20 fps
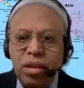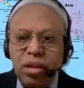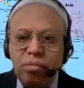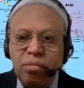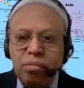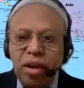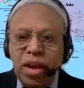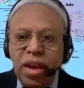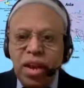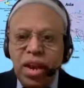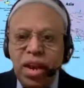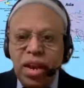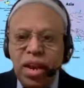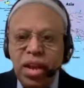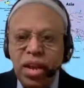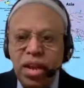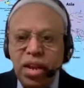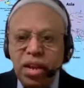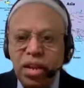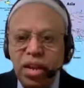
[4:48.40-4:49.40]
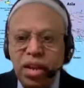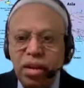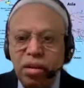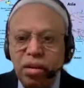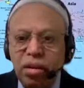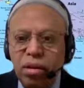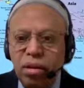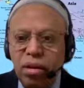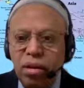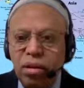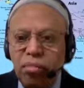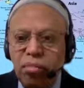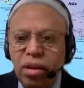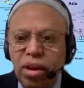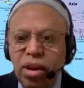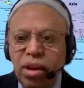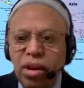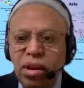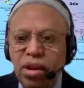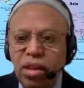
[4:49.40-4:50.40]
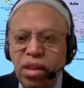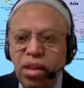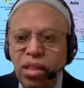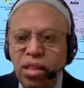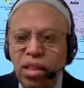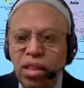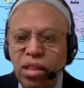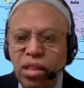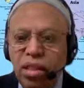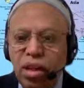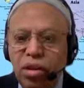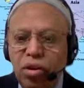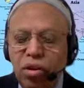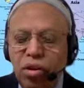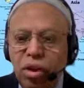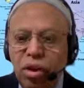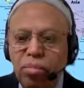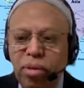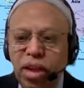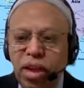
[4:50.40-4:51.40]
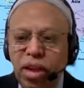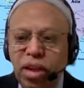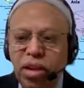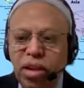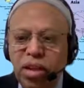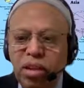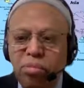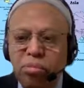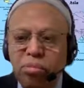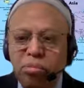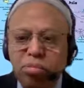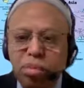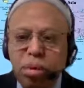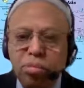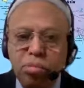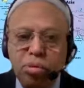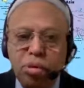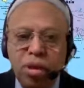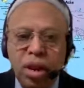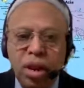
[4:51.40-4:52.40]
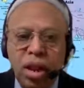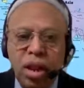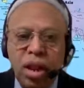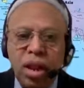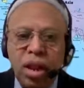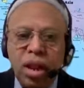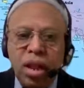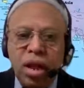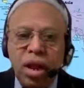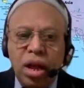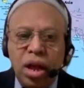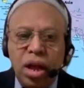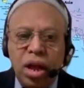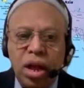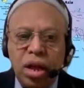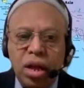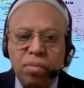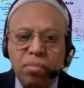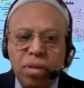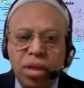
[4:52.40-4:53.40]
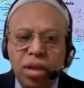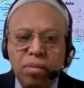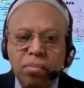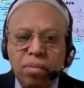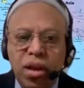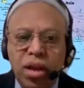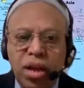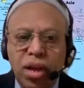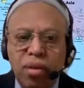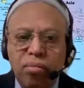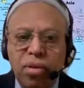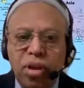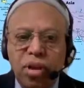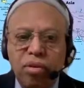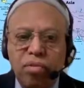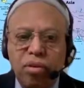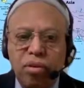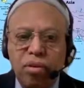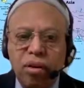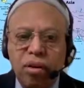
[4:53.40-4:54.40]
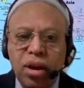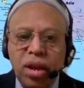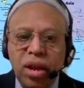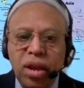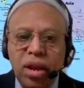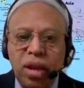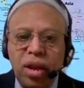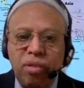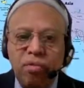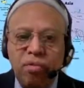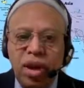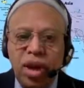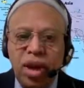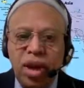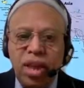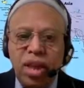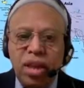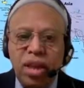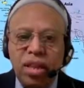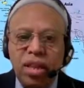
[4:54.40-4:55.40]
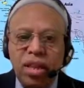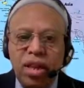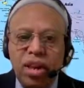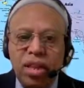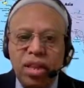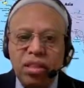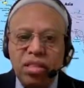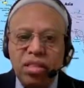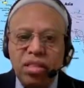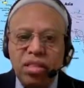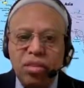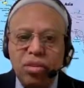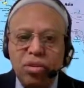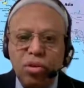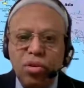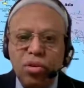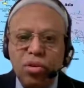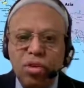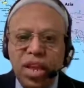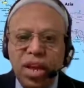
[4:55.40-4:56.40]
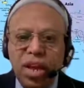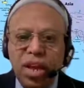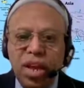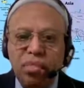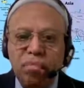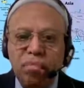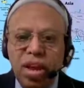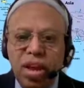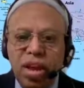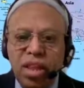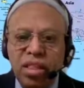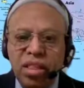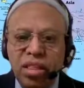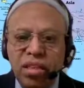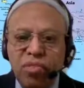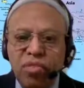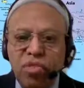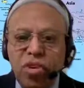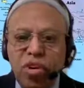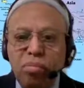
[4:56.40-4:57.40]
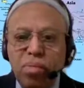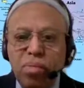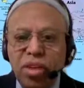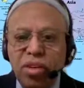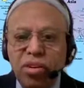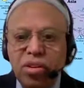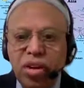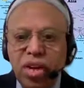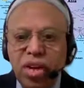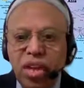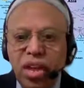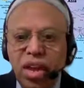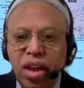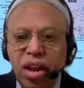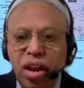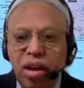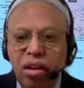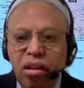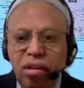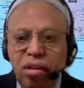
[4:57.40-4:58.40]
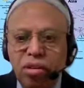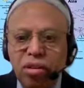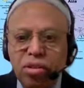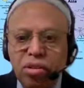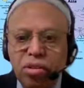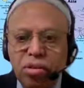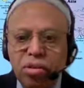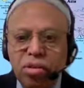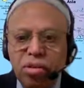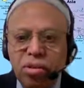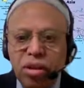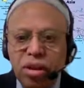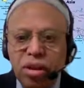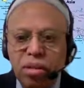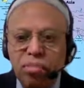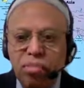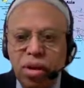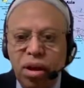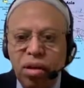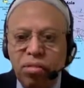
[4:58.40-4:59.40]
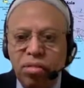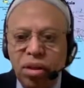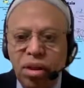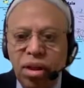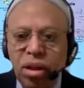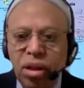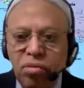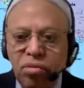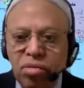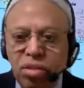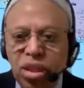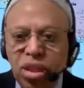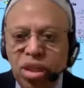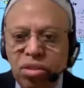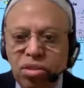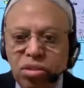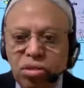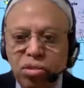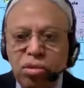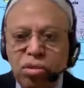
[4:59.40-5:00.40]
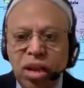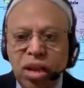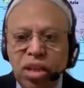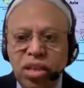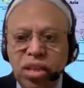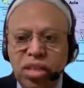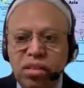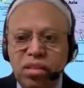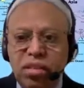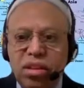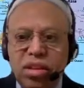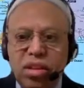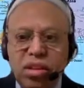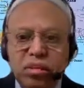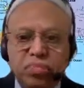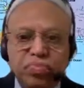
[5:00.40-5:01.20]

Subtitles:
by any other minorities, the whole minority people are being blamed for, while there is no check and balances for majority or those in power, which is true unjust.